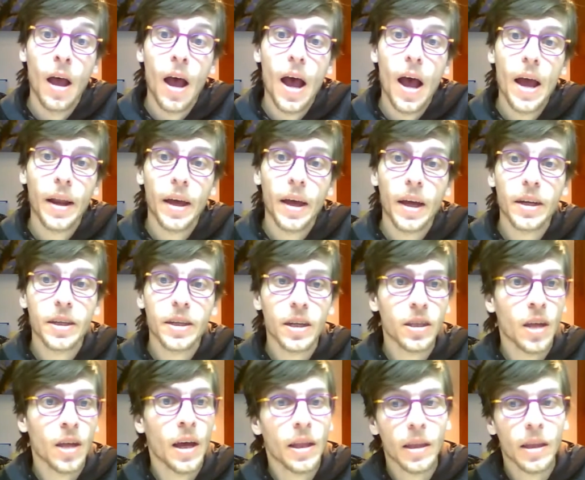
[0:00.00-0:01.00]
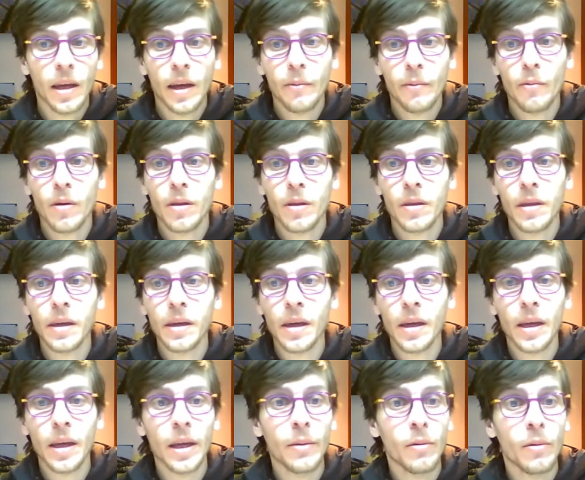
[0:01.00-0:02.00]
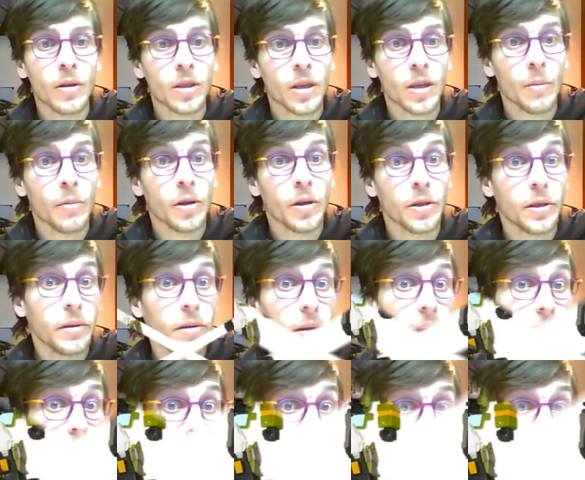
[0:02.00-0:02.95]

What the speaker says: and I just had to have one, thinking he was somewhat unique.